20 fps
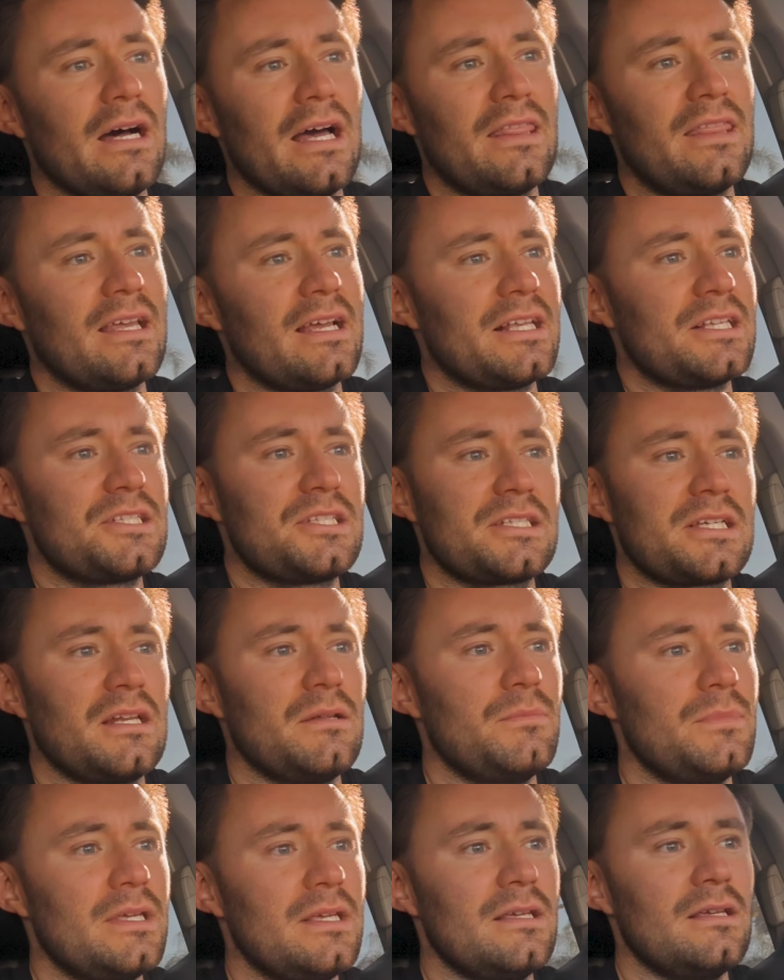I think it's
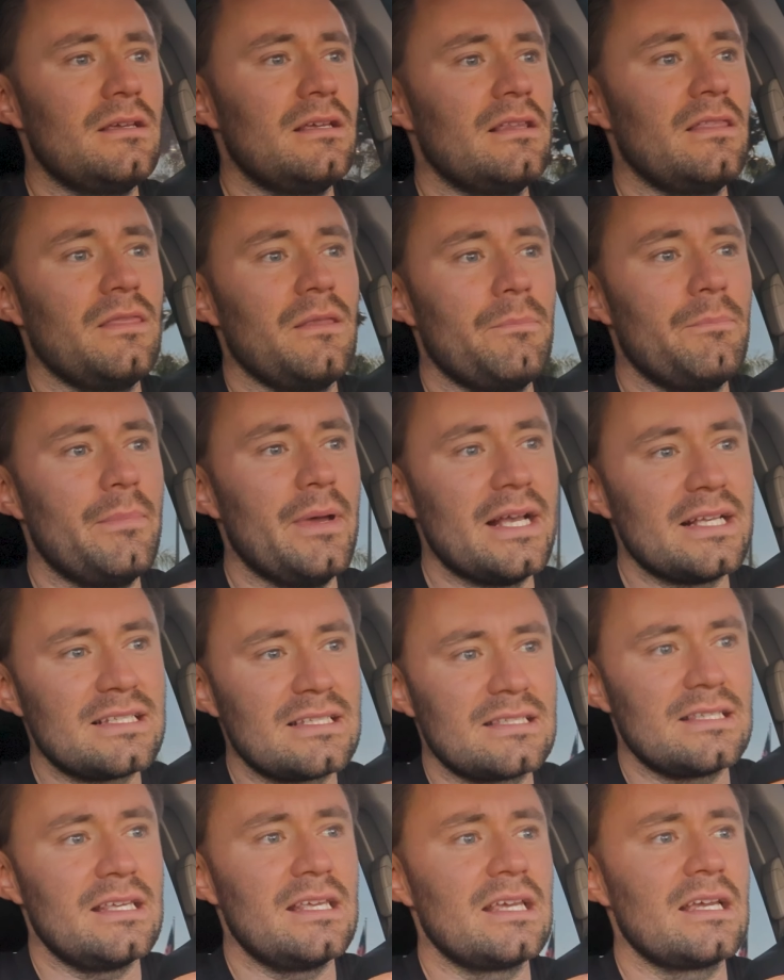gonna be the
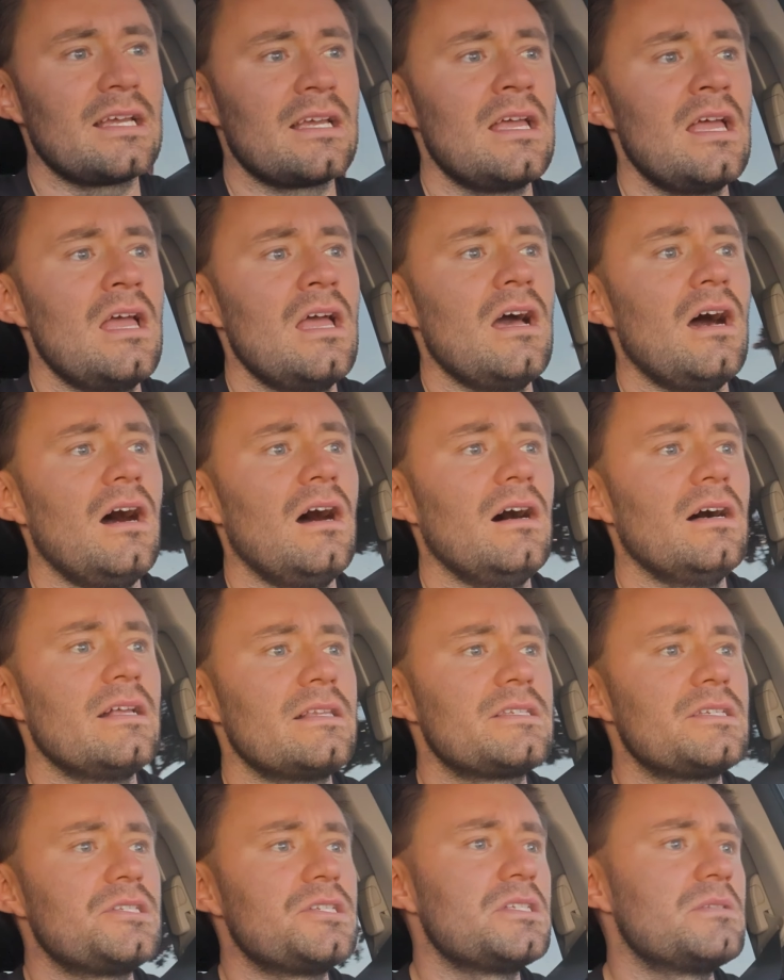best thing
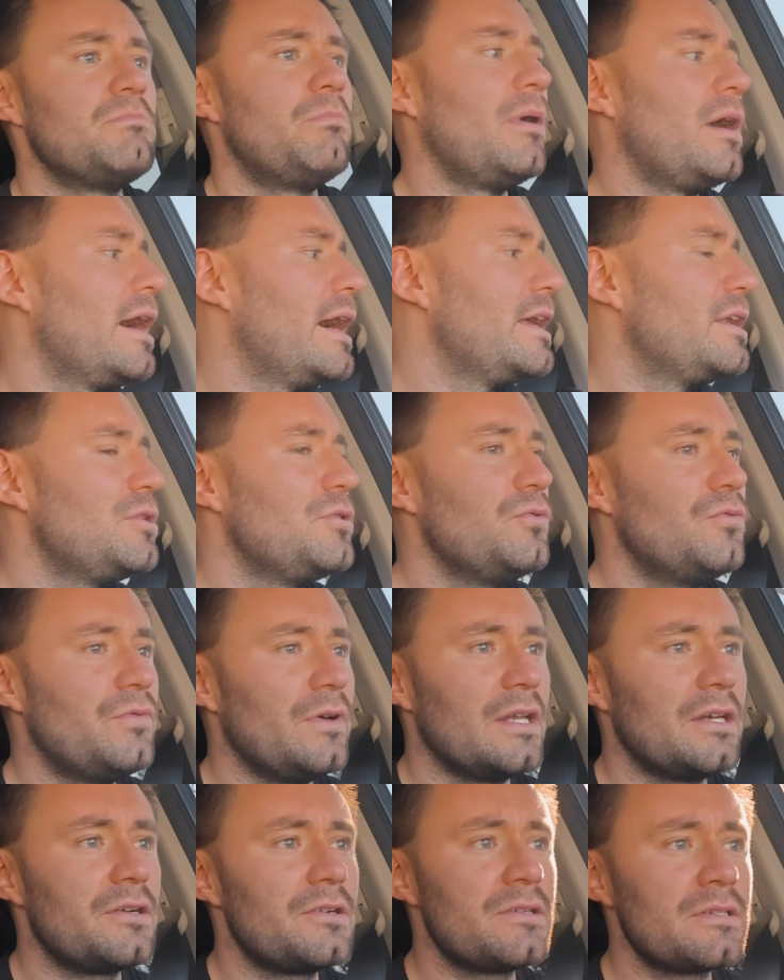to just buy new
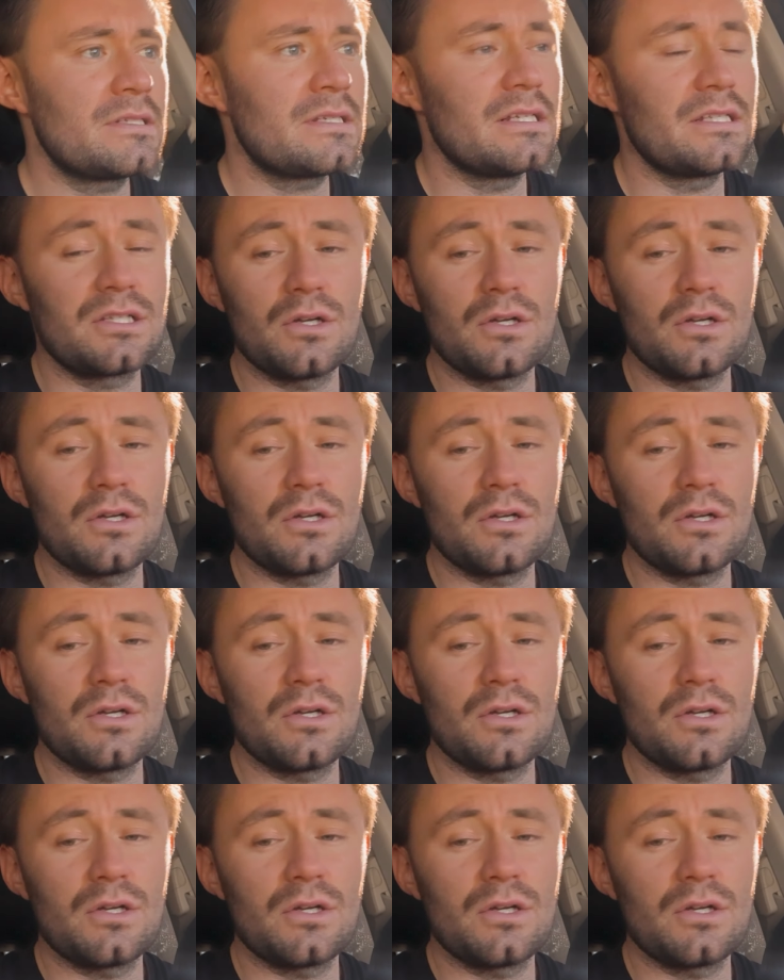fenders.